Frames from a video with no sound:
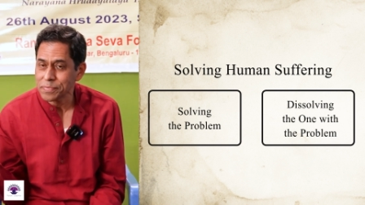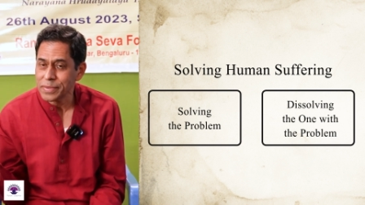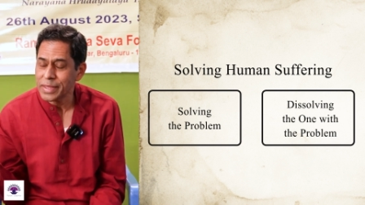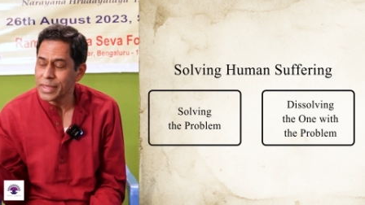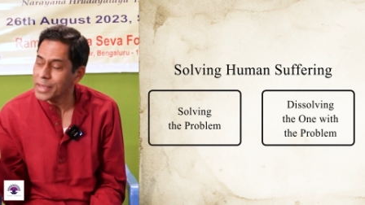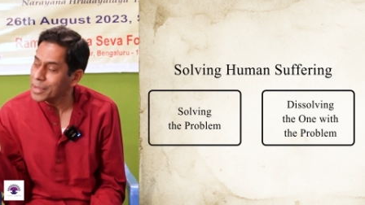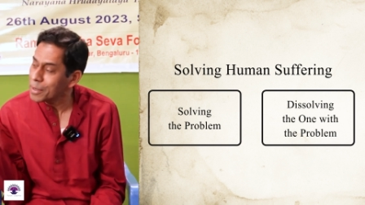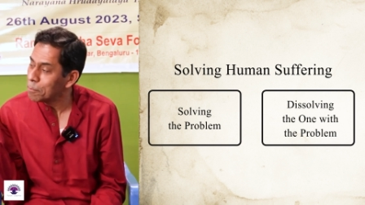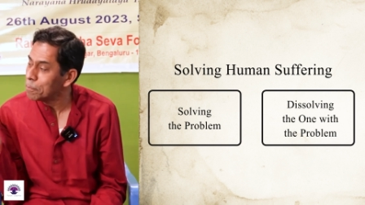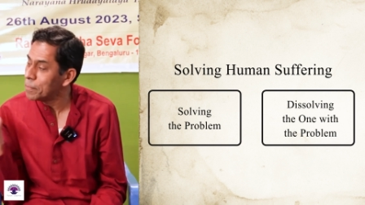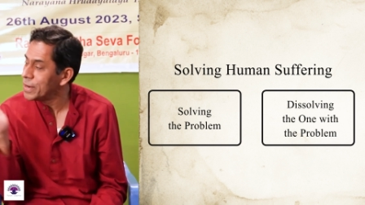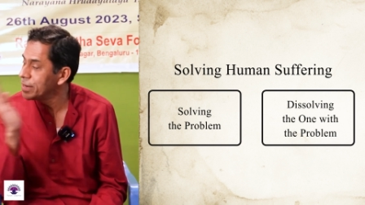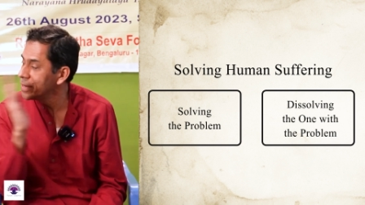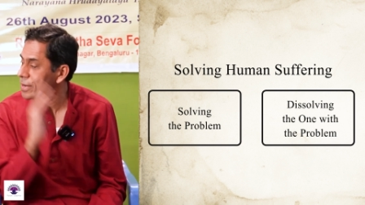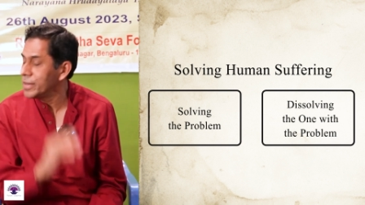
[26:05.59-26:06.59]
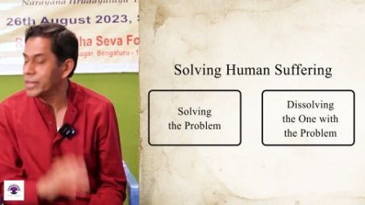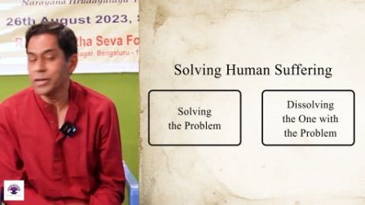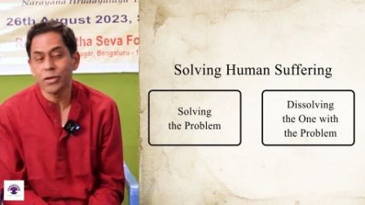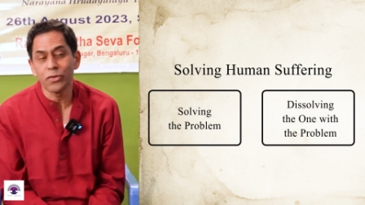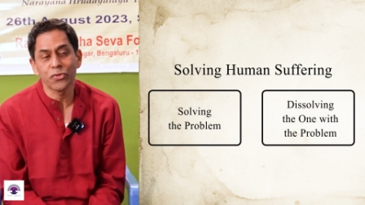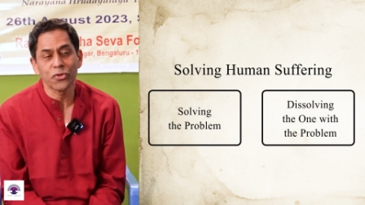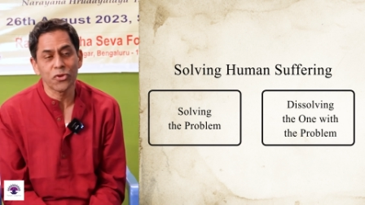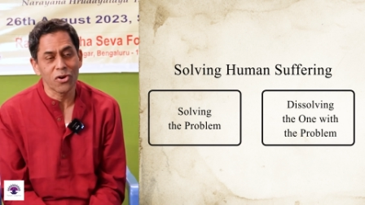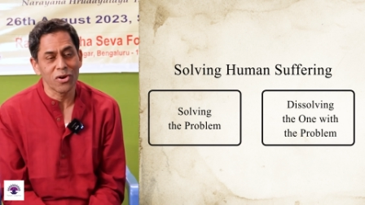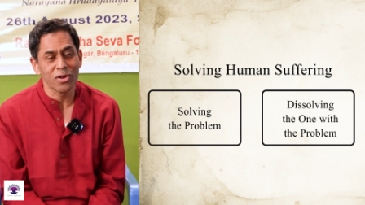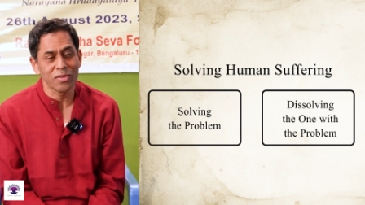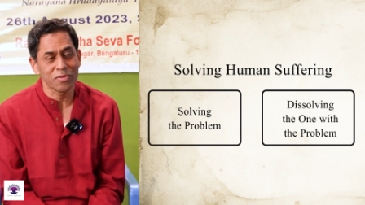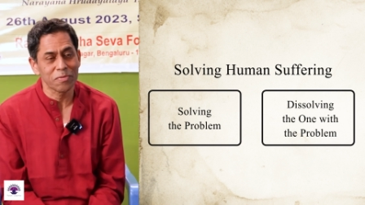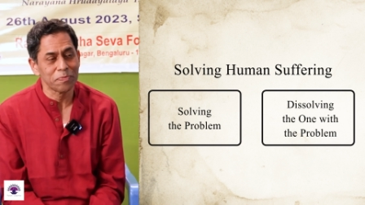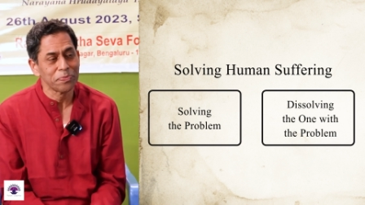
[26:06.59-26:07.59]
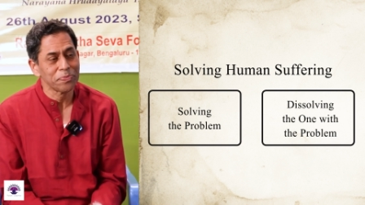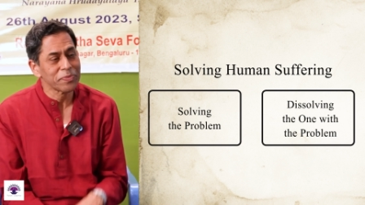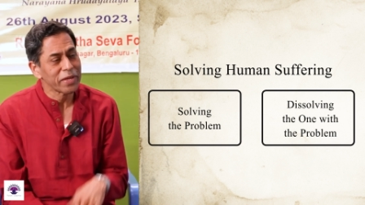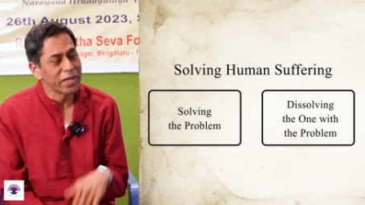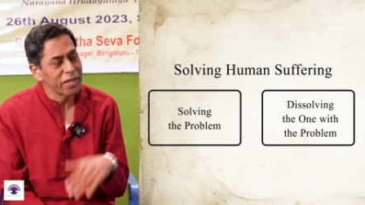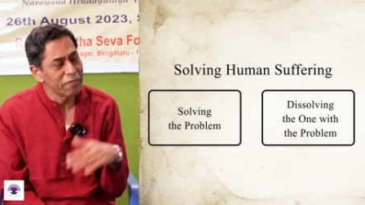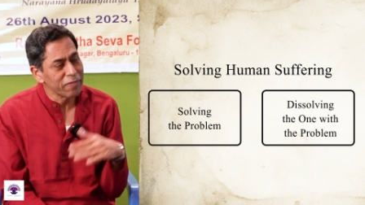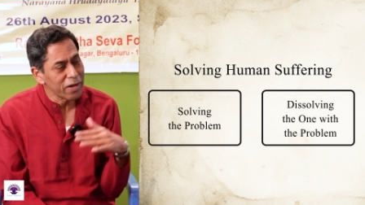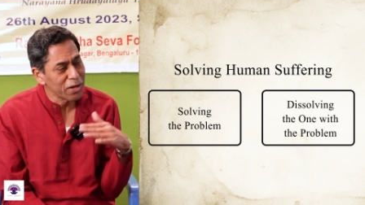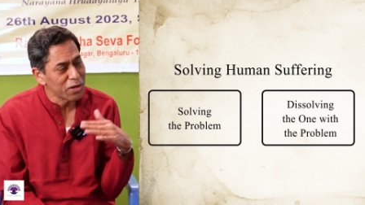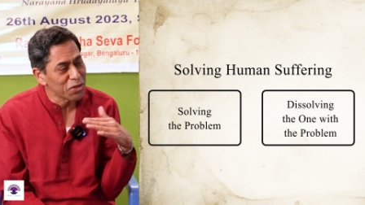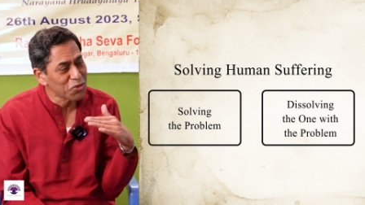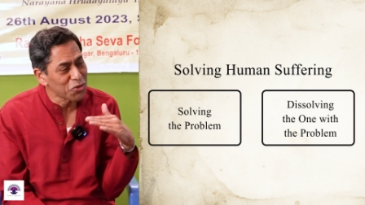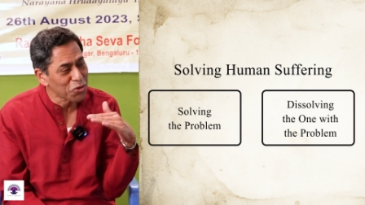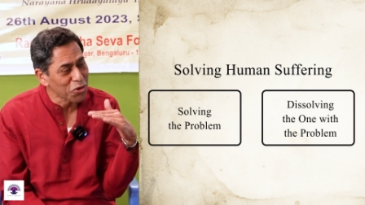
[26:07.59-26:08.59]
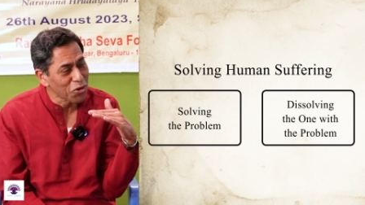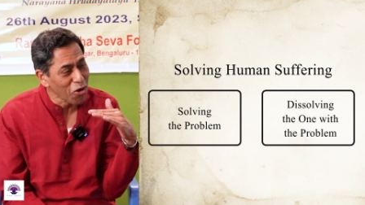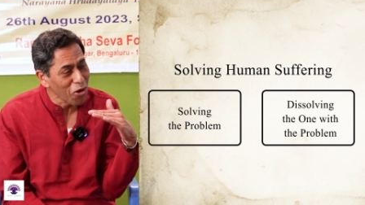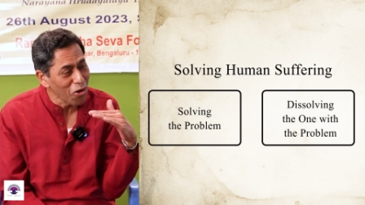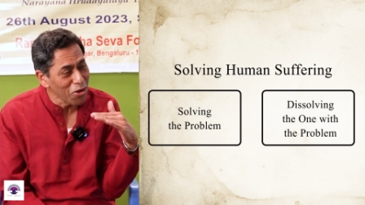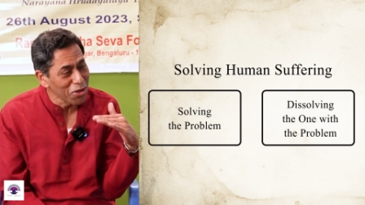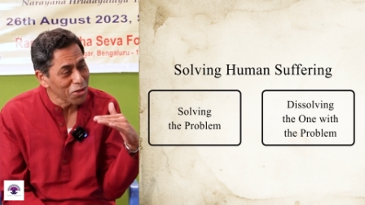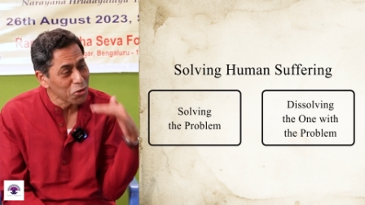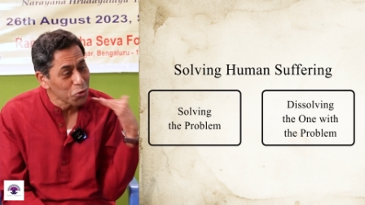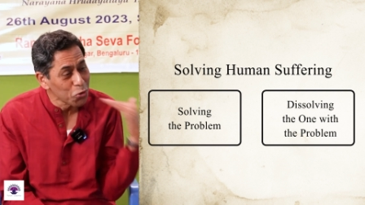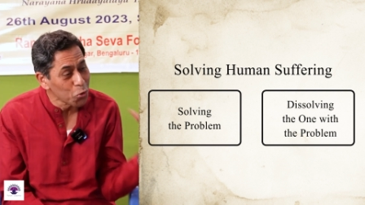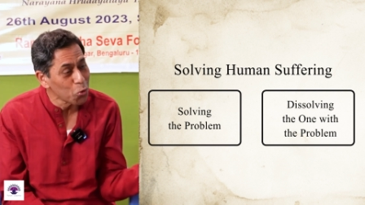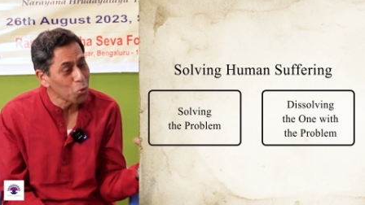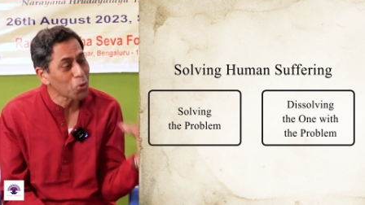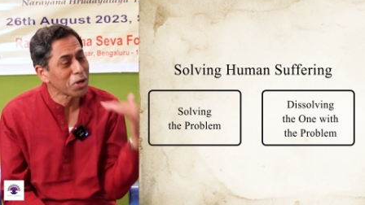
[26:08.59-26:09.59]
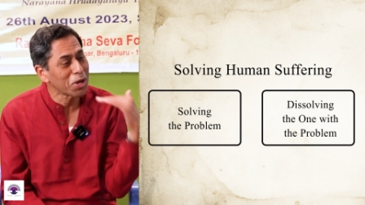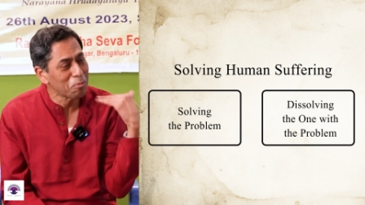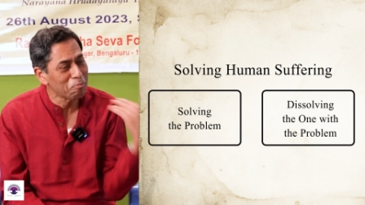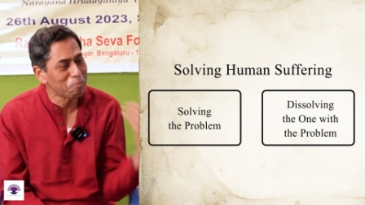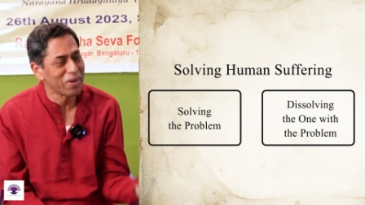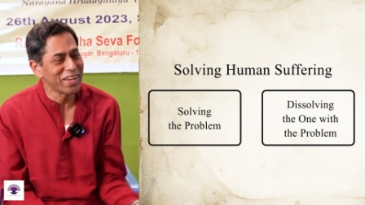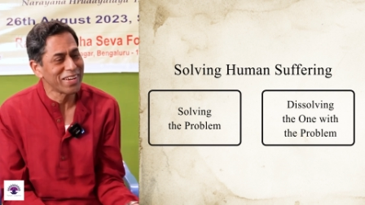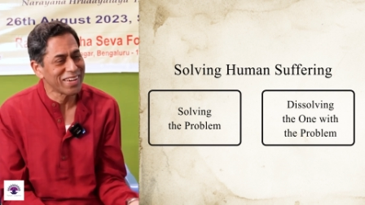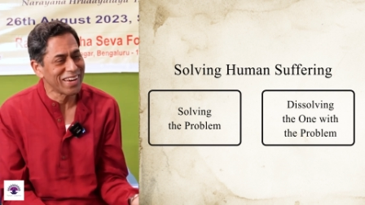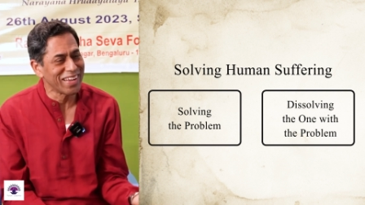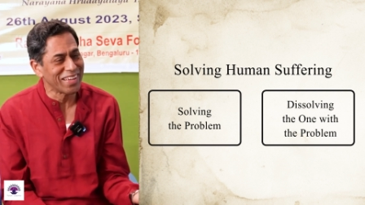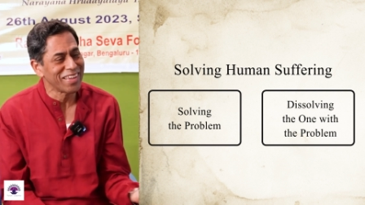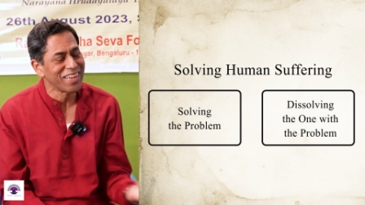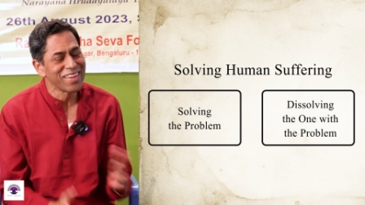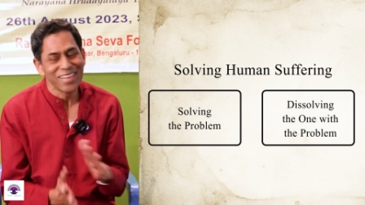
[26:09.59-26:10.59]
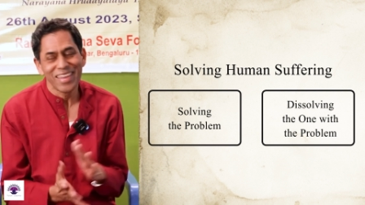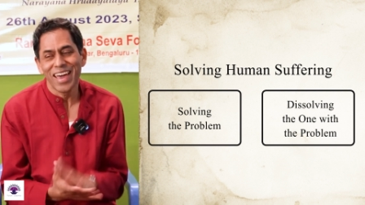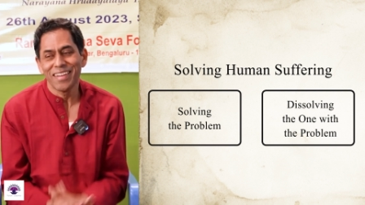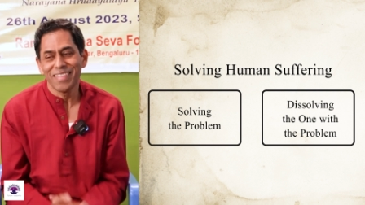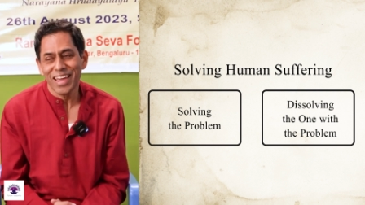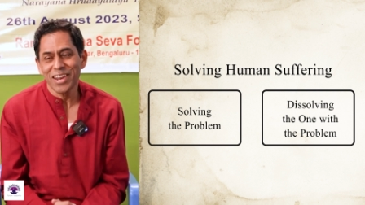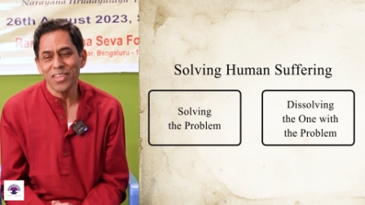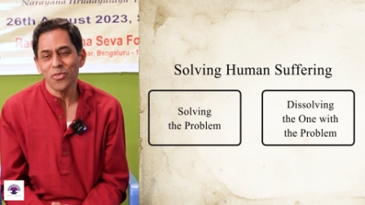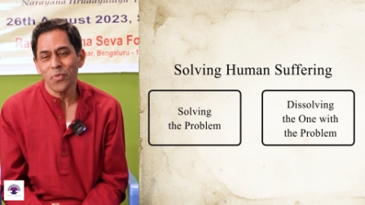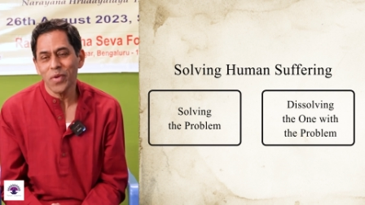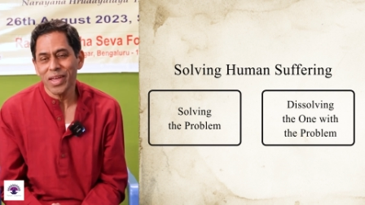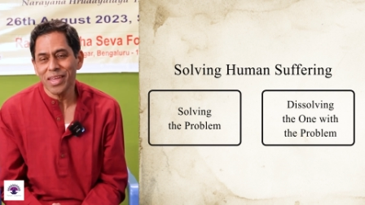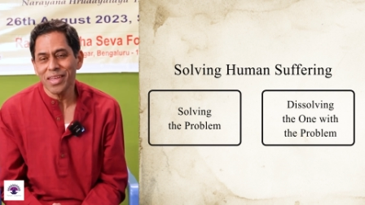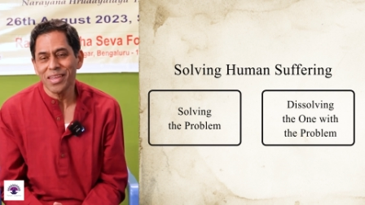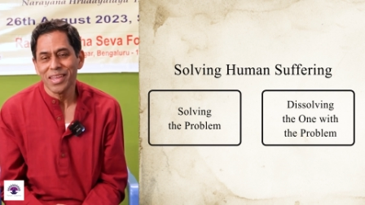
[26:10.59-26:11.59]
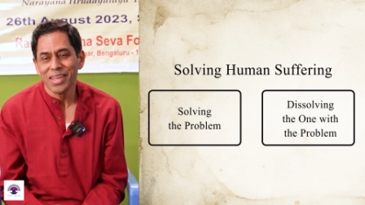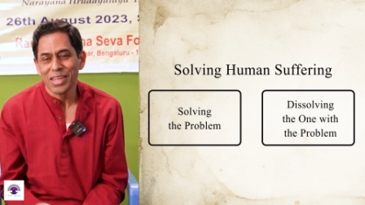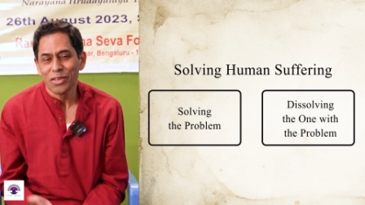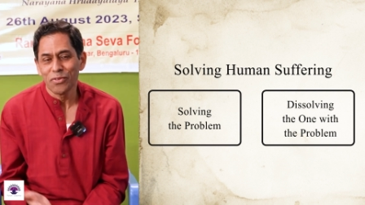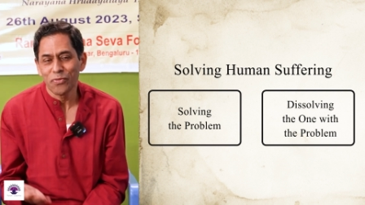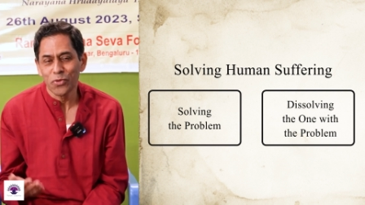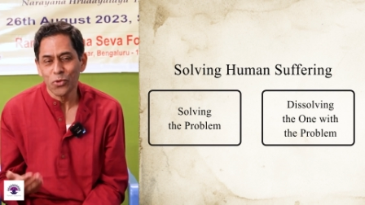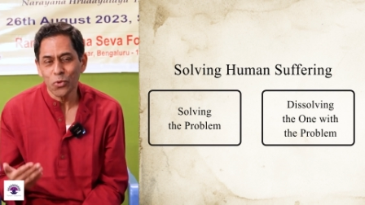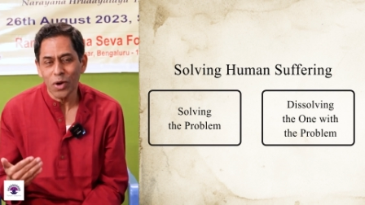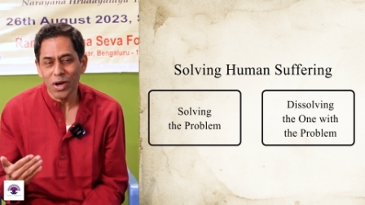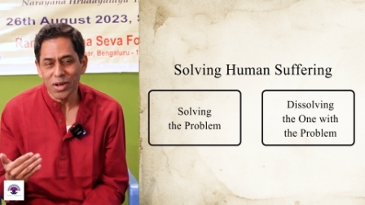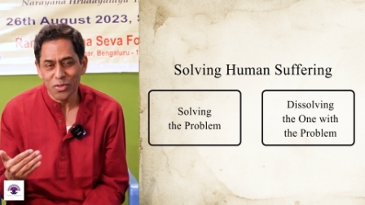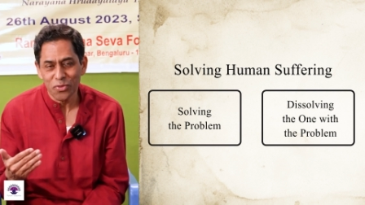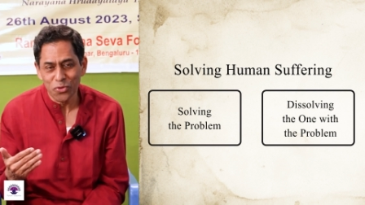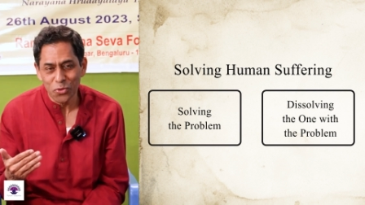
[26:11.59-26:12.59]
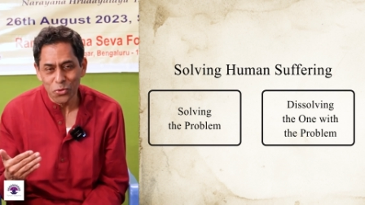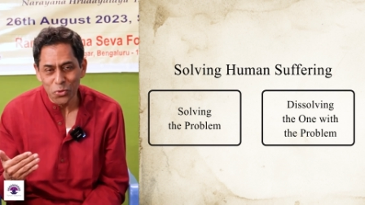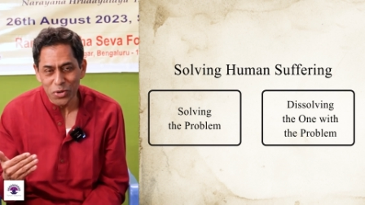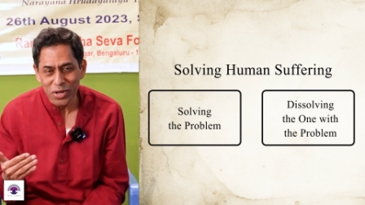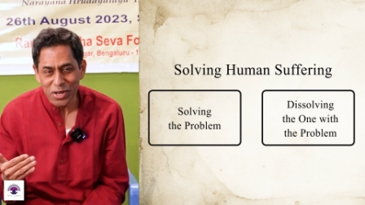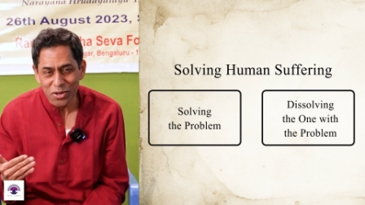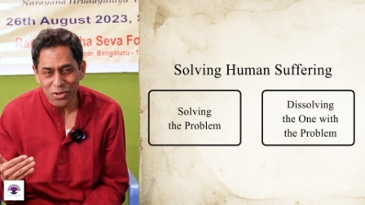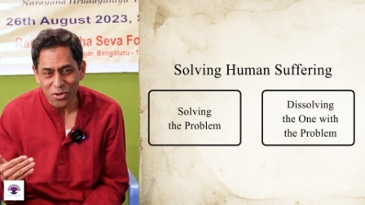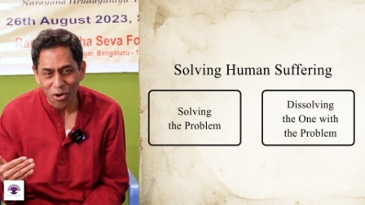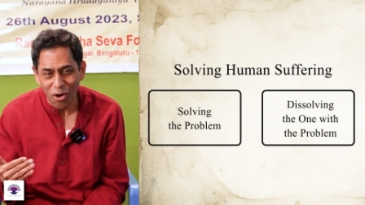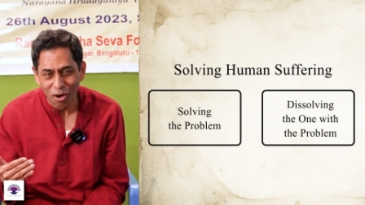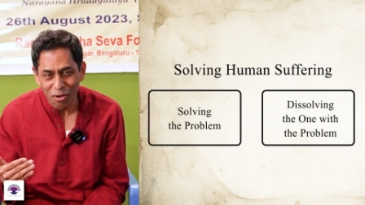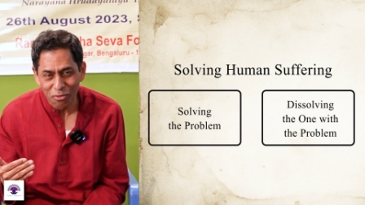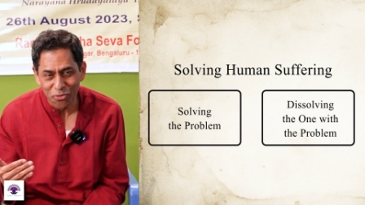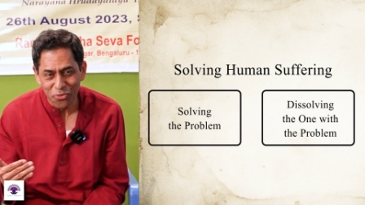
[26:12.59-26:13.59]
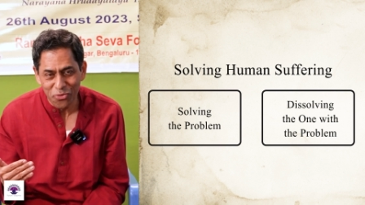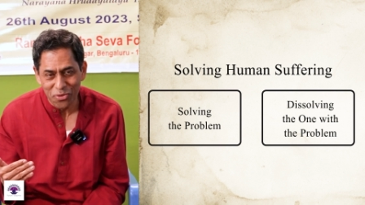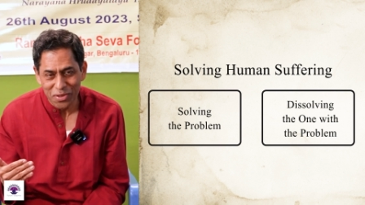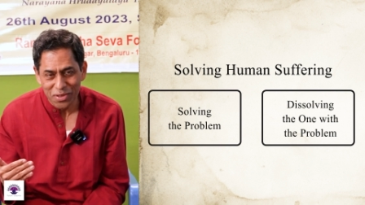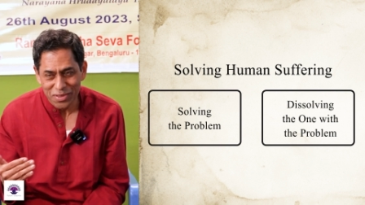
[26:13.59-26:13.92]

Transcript: He completely destroys. He will destroy you completely. And that is why if you are a student of